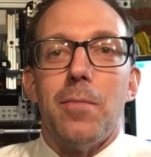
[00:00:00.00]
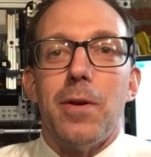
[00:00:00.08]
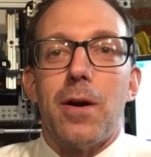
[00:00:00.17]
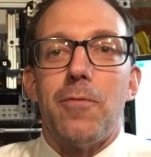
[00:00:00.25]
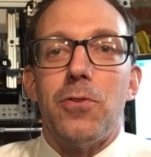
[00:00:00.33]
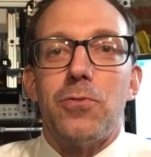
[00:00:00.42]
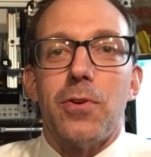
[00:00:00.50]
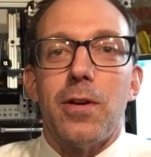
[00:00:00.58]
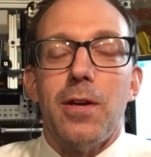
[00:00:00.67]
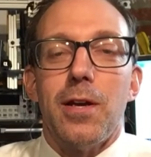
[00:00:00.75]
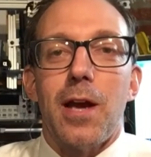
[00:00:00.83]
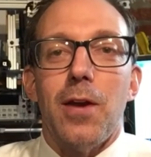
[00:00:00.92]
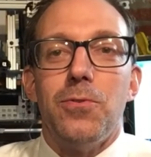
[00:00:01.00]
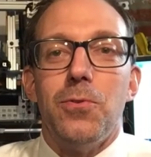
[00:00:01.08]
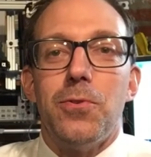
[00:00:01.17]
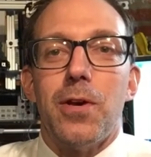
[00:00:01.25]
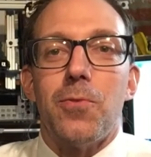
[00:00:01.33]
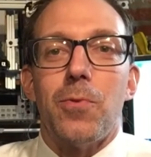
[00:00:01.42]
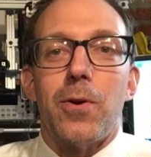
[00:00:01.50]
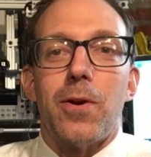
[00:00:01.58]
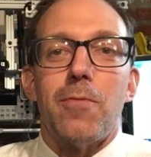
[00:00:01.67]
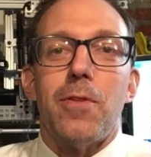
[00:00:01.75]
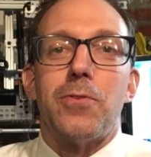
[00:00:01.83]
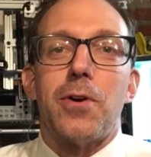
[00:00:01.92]
I mean, obviously in EK210 we don't
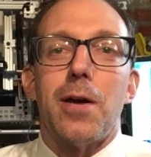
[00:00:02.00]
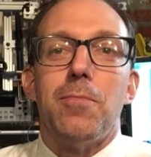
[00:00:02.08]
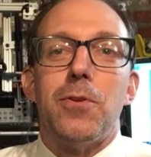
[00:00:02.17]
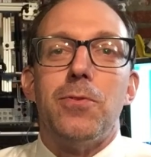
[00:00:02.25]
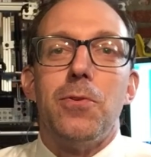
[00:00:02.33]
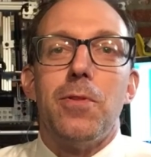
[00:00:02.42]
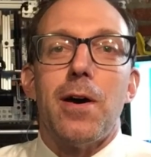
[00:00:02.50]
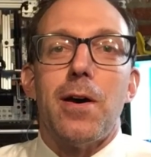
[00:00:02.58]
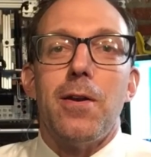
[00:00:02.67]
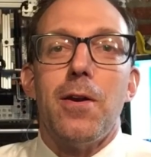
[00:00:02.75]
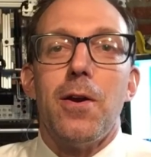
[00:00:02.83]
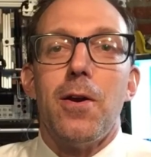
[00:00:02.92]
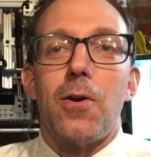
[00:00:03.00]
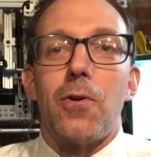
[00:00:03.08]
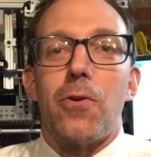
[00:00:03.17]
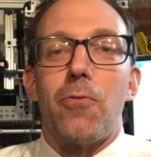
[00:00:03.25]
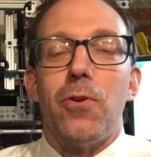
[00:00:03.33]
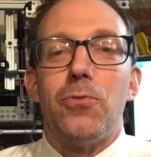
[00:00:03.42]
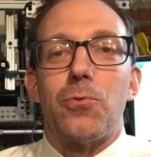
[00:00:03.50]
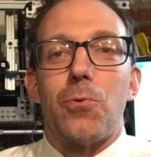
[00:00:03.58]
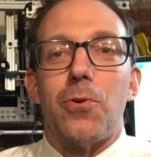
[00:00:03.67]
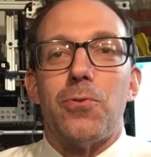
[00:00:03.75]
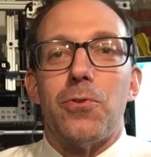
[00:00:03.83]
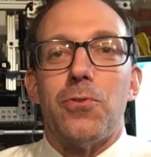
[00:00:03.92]
have the time to do that or the
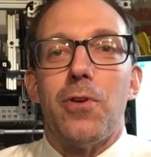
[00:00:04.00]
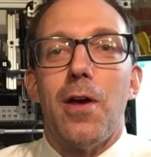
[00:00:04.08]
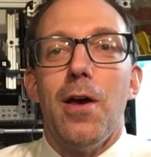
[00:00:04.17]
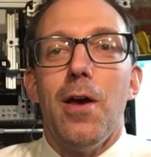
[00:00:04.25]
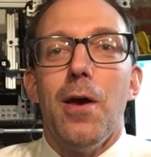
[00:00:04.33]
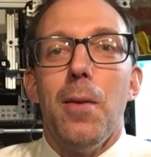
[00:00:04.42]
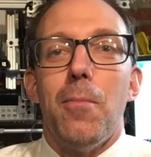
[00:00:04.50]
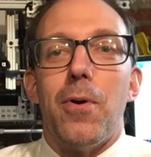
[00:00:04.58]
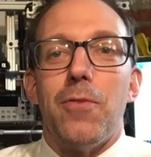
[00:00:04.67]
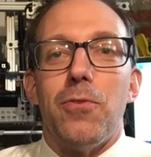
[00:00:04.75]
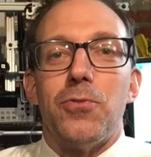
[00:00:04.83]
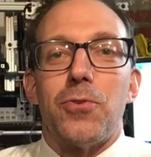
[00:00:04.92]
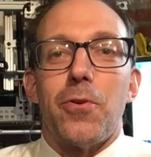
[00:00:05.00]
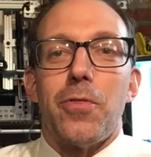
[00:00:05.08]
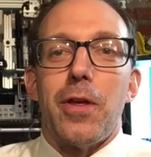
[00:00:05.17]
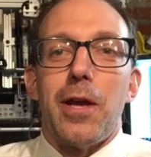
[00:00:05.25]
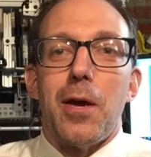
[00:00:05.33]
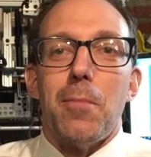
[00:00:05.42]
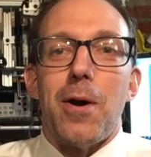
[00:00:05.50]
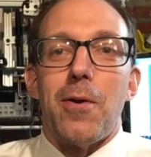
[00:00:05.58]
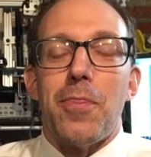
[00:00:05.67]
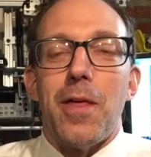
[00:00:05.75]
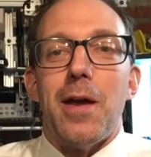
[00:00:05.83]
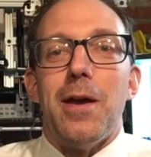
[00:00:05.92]
resources, but if you start thinking
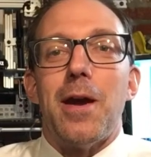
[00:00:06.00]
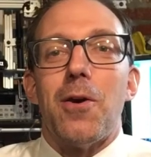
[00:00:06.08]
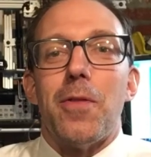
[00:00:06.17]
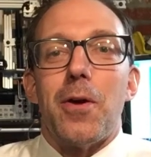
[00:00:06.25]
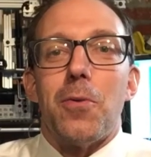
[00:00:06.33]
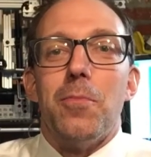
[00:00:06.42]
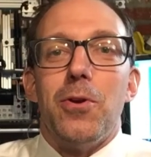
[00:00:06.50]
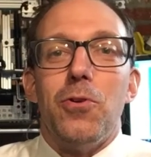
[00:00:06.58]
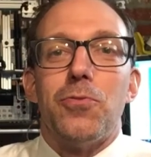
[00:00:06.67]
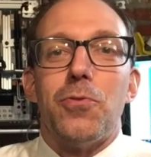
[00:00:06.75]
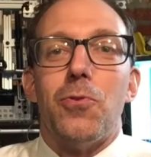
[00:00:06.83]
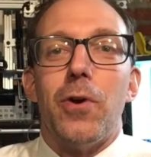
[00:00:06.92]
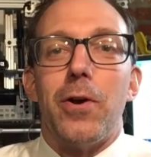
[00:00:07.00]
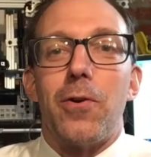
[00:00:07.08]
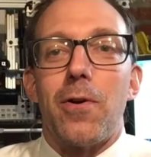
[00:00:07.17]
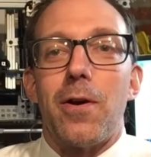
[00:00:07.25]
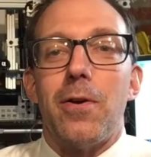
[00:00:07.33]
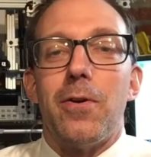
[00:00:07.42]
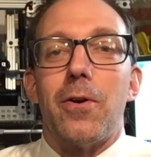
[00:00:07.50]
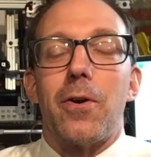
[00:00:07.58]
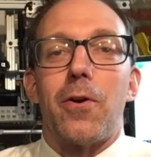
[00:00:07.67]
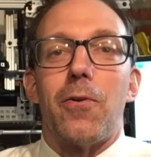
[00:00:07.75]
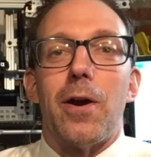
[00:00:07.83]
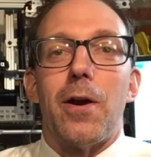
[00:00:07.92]
about that now, that'll be useful later on in your
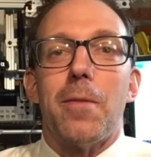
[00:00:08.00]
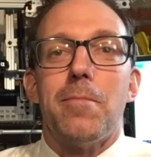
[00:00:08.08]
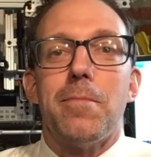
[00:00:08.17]
career.